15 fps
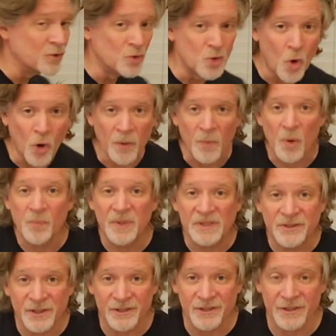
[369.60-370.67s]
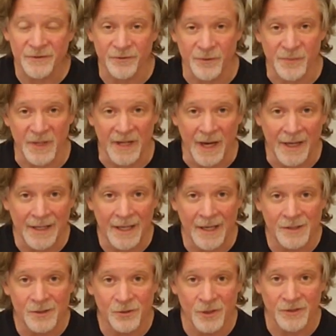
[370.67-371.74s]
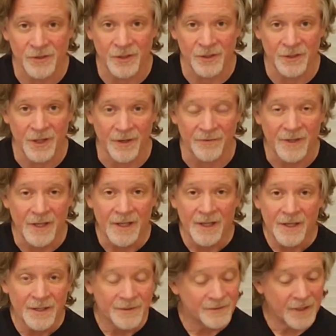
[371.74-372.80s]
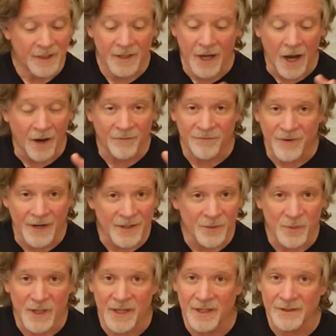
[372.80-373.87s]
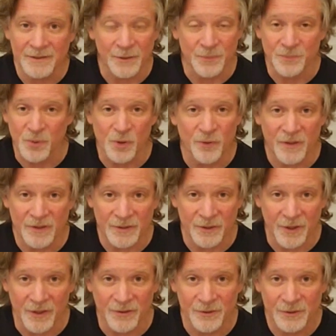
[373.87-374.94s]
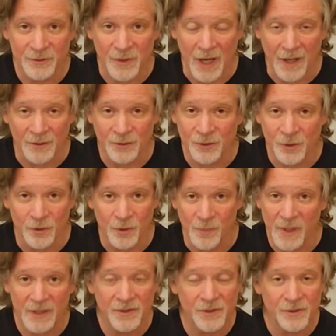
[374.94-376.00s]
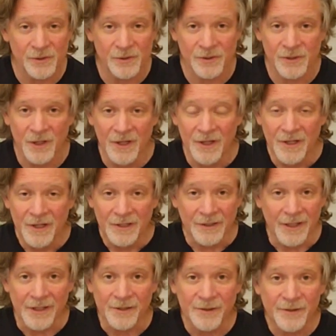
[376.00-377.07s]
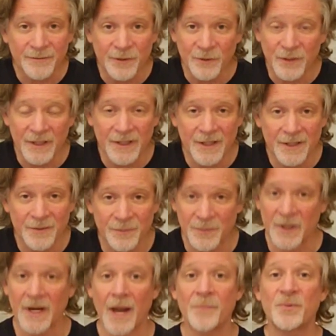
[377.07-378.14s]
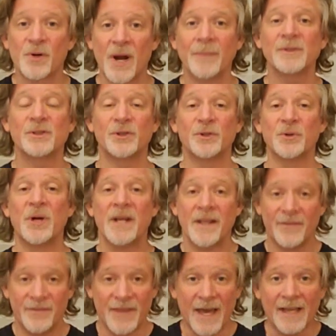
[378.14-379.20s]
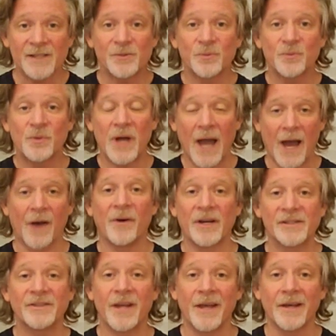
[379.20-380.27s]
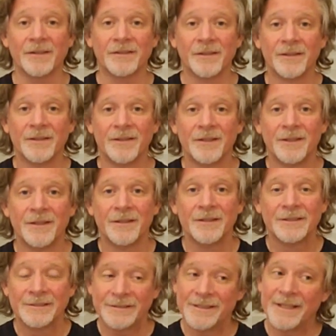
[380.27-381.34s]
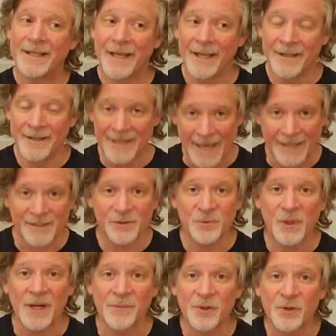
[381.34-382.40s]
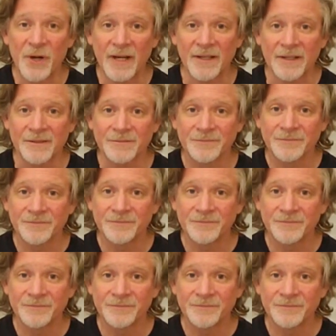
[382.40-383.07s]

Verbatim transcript: normal position for me. I can't stress it enough. I'll find a way to prove it to others. I'll show you pictures later if you need it, but I promise you, that's how I stand. And that's what I'm correcting.